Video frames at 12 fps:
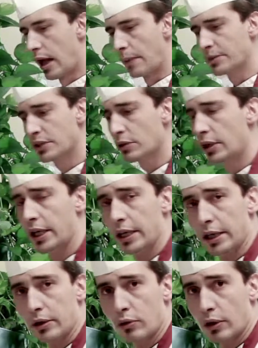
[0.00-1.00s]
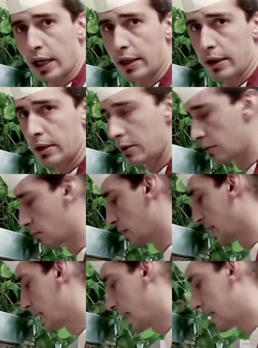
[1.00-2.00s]
I'm sautéing it together
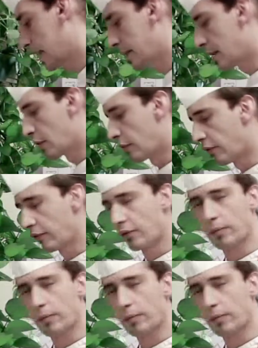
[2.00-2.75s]
with a tiny bit of